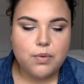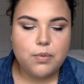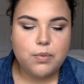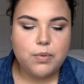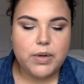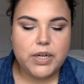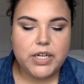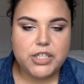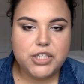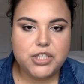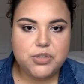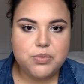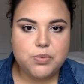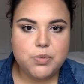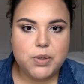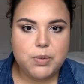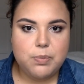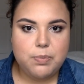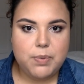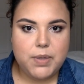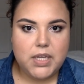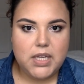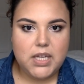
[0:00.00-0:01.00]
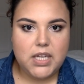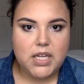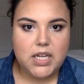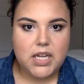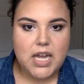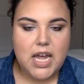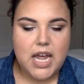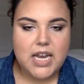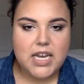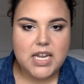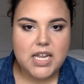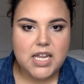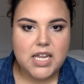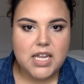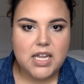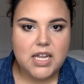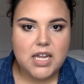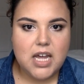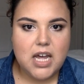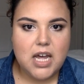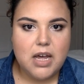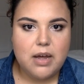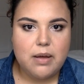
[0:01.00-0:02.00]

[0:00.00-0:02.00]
which would be any.